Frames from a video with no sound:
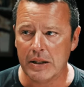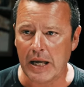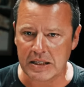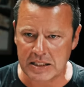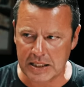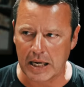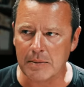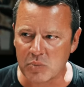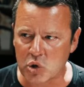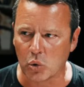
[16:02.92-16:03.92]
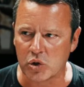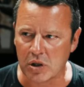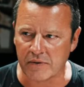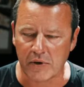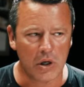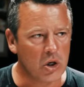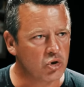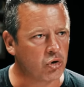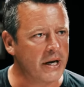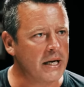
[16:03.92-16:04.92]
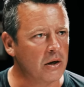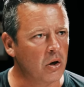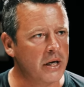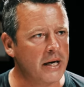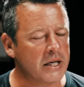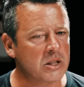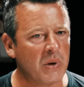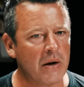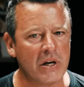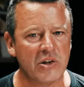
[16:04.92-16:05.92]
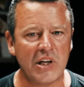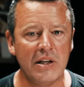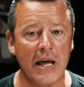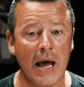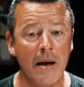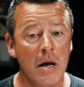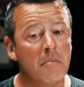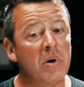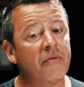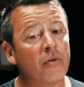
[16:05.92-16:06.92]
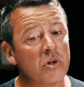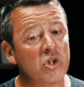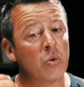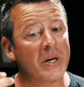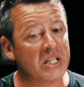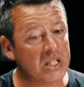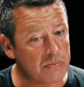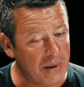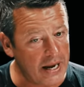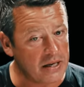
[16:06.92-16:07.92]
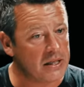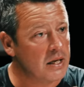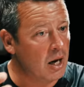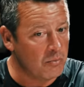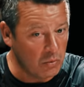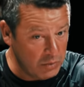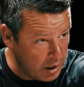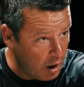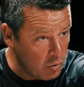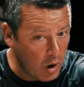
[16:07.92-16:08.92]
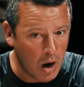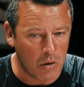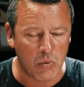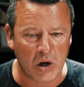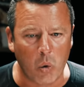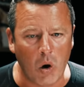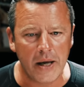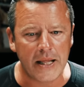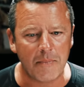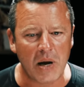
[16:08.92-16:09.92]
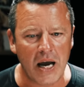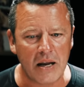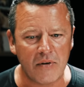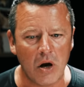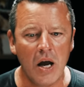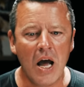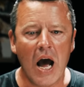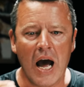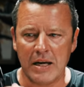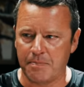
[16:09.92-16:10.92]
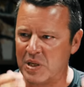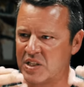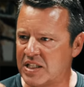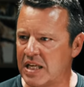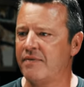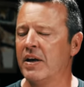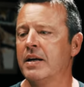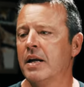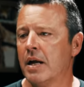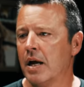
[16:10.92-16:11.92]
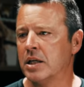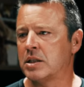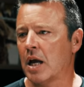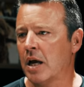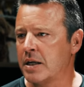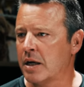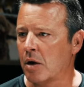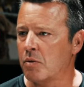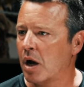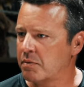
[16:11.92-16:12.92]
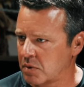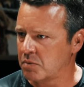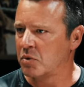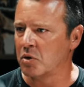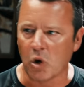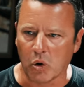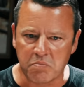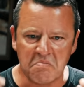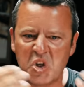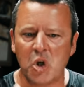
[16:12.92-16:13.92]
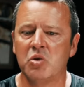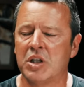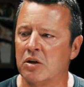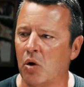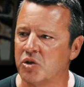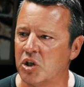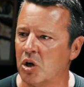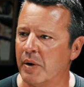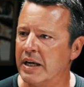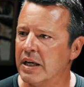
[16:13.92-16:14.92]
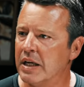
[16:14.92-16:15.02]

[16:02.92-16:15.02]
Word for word: that same sort of training, learning experience in there. But for us to expect and, you know, require that behaviour and perceive it as, you know, the dog choosing not to do it.